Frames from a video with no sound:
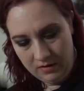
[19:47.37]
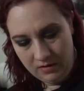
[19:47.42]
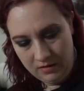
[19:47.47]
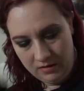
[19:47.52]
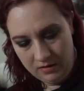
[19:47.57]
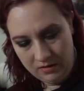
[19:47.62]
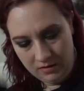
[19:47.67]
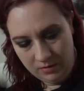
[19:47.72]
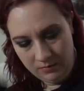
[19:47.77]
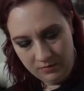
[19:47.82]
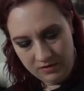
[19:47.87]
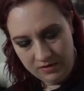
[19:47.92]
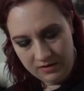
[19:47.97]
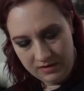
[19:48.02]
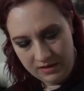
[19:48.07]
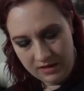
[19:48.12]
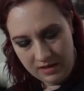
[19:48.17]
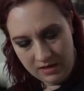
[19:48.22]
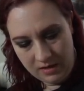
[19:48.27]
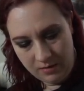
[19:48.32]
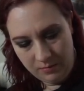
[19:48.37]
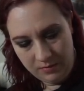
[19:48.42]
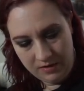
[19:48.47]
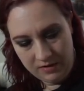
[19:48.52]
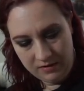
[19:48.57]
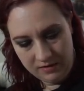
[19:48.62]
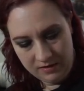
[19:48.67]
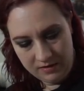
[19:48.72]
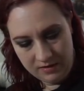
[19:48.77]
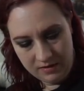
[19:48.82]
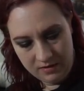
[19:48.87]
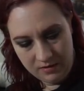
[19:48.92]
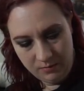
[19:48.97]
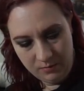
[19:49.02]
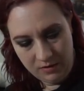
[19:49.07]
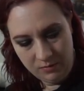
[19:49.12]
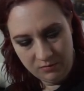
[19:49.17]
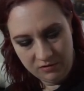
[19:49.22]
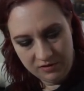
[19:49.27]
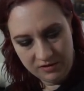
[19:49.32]
So I'm just tapping this into
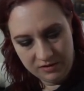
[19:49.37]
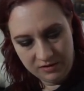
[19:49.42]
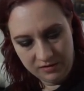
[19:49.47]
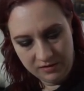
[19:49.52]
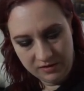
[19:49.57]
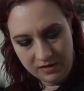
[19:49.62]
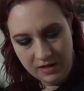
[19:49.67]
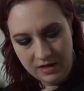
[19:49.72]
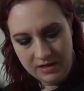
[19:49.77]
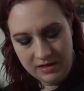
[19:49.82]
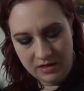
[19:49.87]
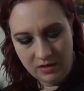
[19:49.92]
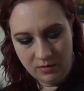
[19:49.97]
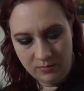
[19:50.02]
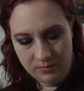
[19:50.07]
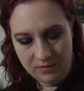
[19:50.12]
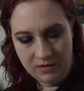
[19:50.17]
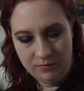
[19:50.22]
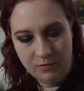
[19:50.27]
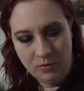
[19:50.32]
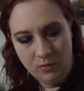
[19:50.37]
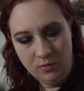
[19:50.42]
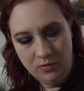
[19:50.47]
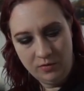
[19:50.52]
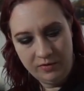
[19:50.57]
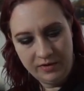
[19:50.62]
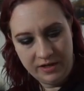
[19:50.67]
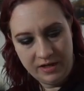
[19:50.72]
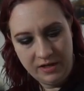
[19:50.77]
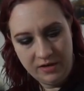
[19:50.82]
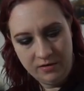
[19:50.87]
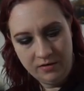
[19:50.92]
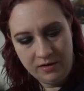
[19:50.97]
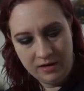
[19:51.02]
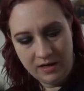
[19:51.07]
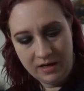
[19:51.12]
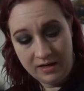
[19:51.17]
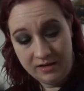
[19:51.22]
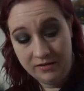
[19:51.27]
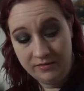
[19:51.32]
my bristles. Now I'm going over here and
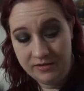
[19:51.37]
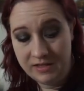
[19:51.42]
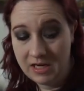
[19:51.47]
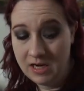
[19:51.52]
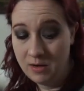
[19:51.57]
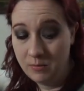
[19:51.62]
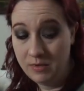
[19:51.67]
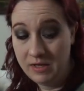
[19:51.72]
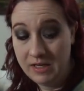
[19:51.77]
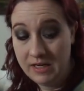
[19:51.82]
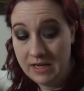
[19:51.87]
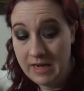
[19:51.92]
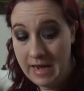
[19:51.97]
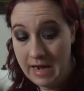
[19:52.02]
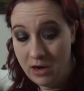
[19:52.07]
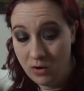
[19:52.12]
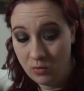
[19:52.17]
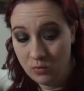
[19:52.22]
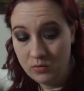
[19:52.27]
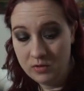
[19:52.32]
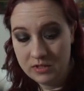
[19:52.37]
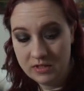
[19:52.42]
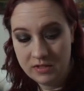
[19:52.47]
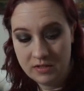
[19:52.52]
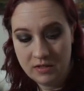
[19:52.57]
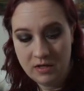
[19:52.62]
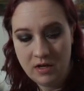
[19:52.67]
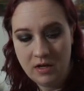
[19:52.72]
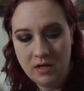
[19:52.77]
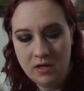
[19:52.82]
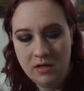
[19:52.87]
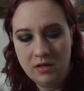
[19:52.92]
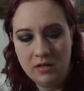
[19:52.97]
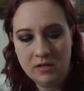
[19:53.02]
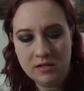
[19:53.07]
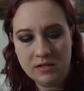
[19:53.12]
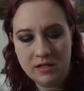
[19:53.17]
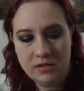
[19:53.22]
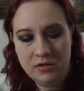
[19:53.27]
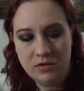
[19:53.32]
kind of tapping it out
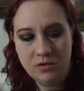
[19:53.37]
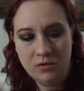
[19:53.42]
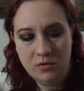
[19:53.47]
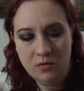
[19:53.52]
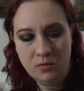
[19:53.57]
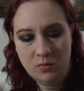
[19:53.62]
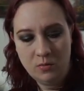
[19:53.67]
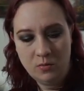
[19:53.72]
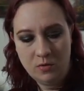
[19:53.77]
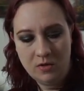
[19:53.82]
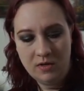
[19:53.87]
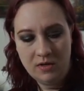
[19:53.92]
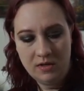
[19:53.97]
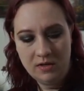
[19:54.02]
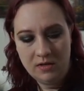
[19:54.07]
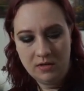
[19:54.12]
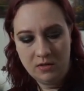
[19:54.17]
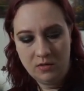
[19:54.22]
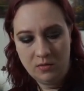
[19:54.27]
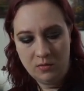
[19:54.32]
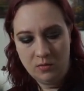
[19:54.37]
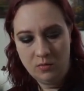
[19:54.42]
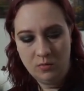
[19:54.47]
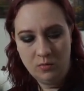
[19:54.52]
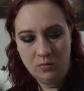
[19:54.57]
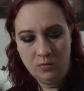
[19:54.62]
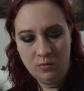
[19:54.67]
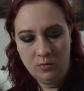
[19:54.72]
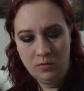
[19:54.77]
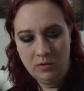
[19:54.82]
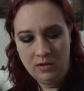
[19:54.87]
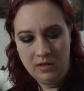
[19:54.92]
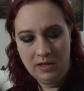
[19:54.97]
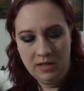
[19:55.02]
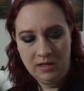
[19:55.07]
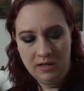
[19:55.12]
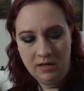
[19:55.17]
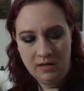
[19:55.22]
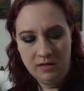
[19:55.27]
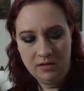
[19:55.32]
because I don't want a whole
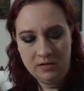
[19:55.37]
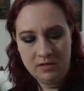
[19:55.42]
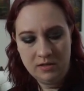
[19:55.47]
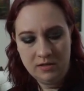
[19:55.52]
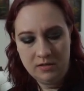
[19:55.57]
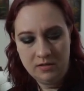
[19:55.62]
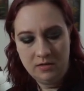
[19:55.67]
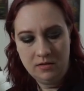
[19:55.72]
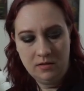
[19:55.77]
lot